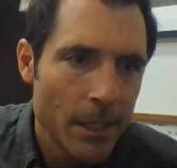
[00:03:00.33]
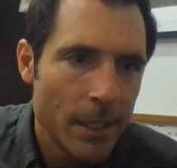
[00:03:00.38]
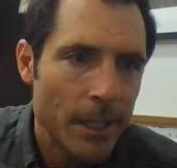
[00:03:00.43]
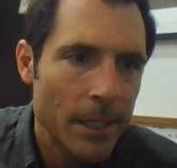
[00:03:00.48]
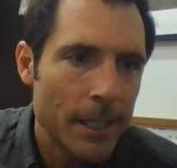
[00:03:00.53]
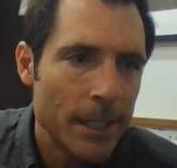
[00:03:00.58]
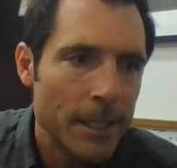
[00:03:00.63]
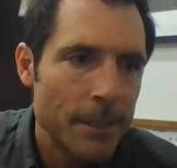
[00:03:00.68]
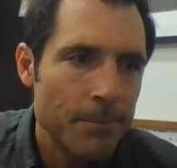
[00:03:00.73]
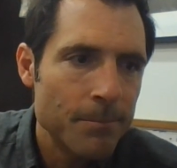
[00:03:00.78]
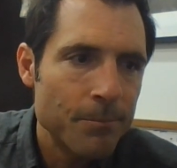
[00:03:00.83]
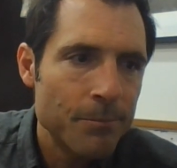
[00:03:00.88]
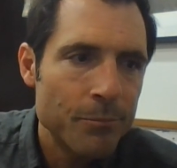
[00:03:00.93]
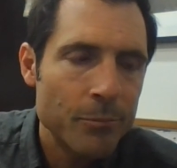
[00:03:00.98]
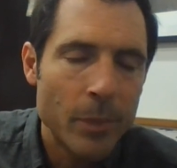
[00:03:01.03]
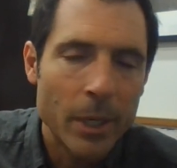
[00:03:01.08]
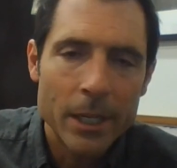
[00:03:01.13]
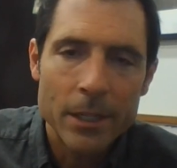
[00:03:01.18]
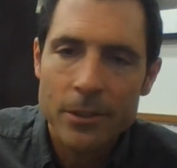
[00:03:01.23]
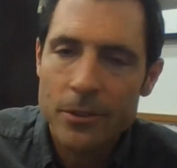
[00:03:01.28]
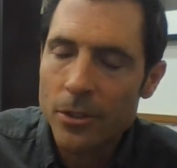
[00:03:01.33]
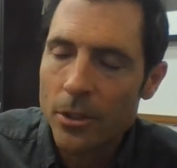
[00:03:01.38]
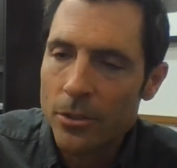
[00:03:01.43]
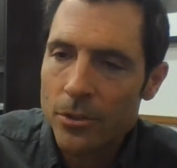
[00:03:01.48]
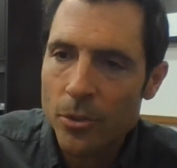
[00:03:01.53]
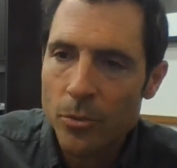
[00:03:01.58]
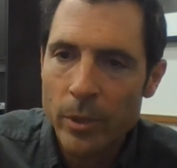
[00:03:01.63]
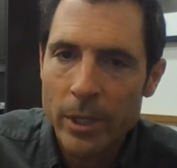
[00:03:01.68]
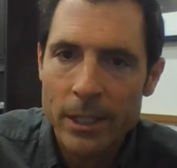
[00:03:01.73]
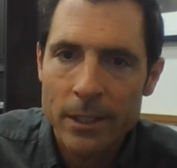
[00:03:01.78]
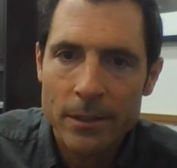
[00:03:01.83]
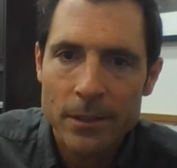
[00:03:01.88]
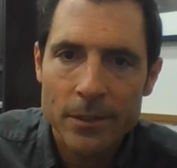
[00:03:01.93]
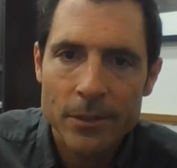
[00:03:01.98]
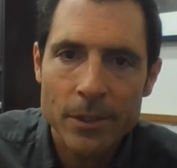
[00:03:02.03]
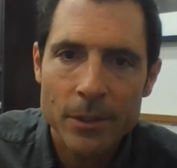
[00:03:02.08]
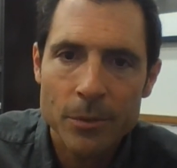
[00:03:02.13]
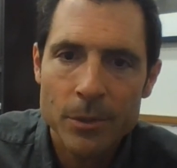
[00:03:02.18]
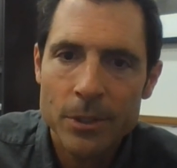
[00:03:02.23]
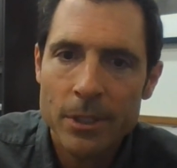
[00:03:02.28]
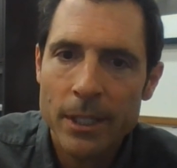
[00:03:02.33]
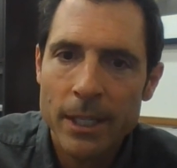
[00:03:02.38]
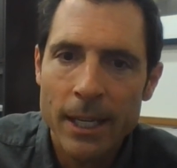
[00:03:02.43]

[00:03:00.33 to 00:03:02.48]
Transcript: Buyers are also waiting to see what's